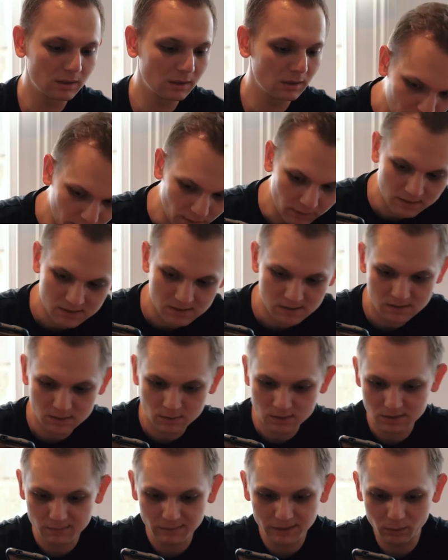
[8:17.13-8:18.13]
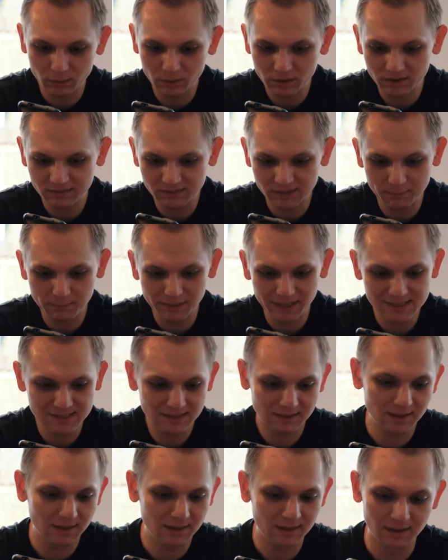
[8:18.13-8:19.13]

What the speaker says: Apologies, it was a bit all over the place again.